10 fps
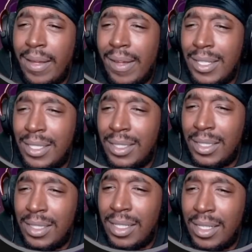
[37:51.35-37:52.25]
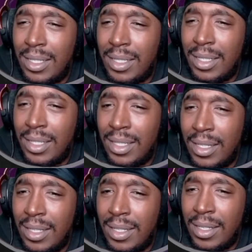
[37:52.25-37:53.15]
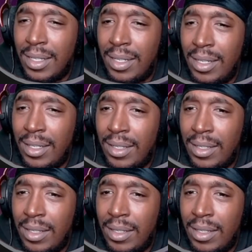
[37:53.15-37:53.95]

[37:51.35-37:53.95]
said he saw JJ and Toby.